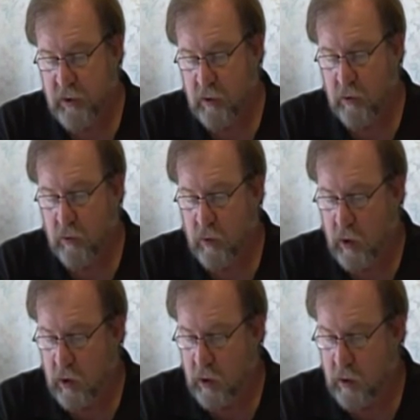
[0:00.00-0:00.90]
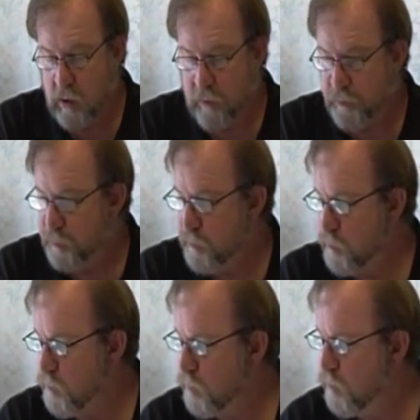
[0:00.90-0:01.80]
So
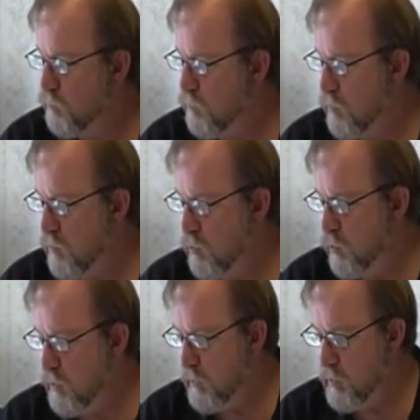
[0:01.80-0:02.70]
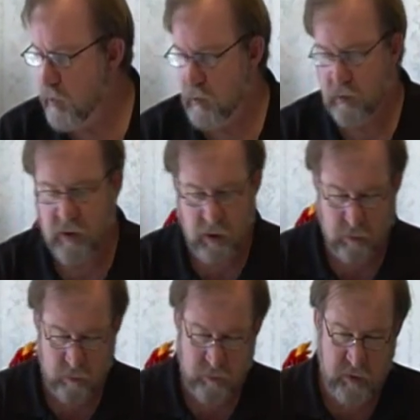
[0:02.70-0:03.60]
what do we,
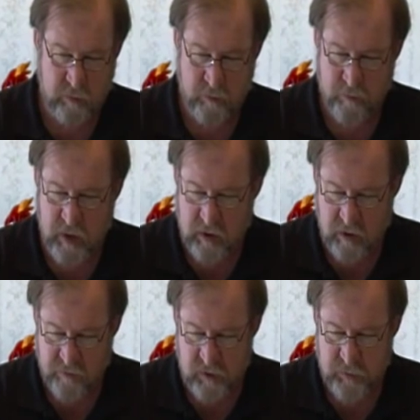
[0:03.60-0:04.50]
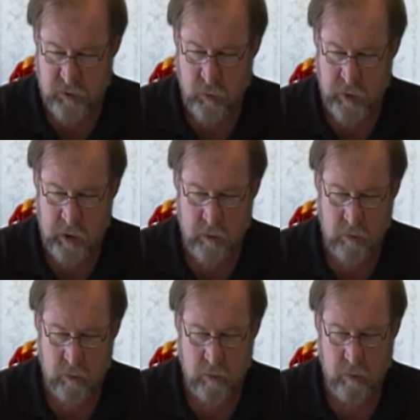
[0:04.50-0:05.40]
the big difference
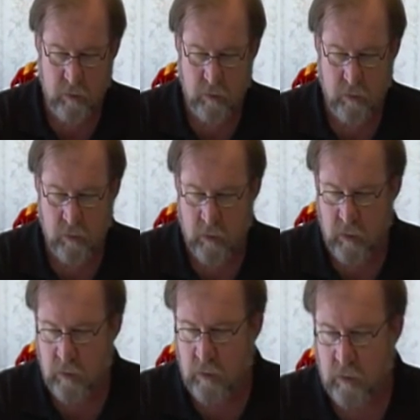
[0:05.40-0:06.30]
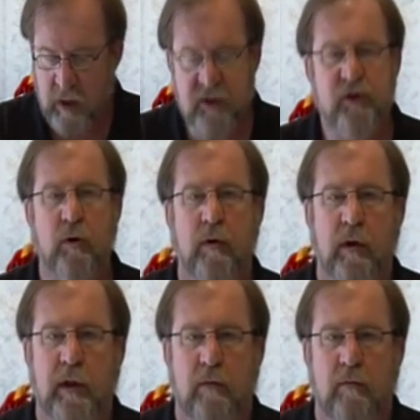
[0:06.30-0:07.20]
between
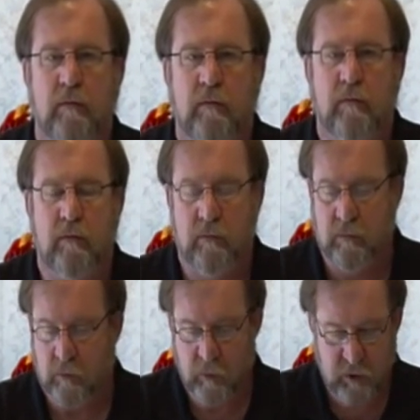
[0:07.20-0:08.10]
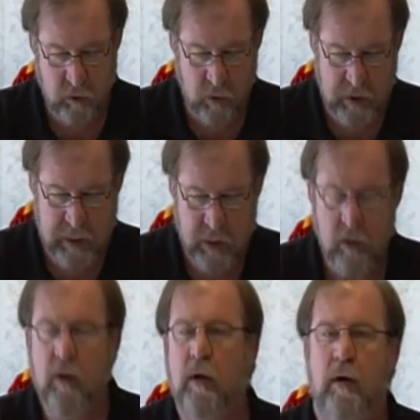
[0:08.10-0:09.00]
externally, when you look at
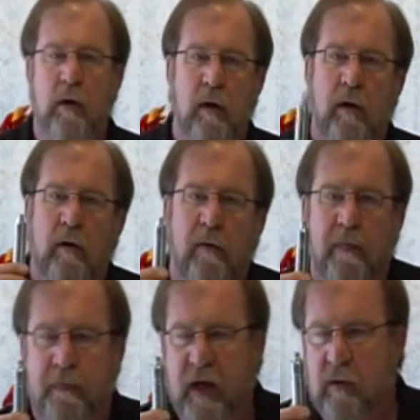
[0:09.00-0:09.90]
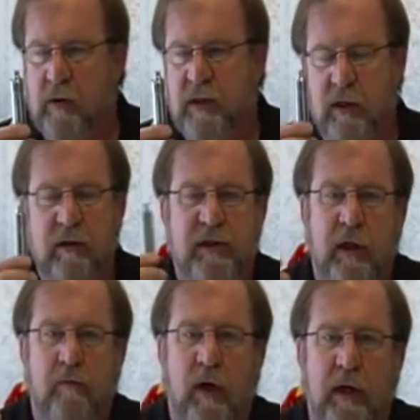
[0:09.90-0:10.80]
it, that looks like the
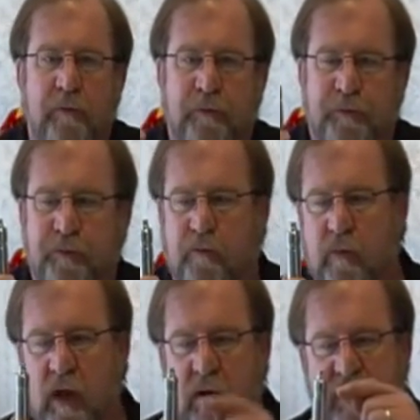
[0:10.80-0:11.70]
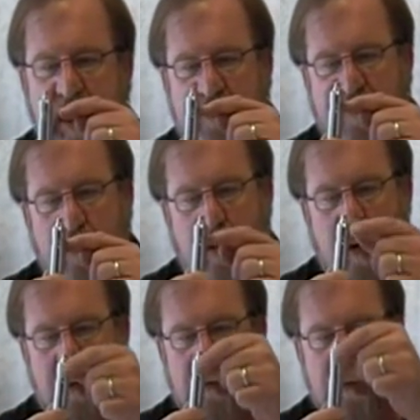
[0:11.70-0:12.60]
same mod, except
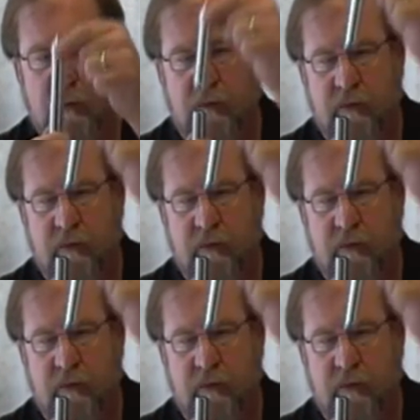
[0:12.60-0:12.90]
for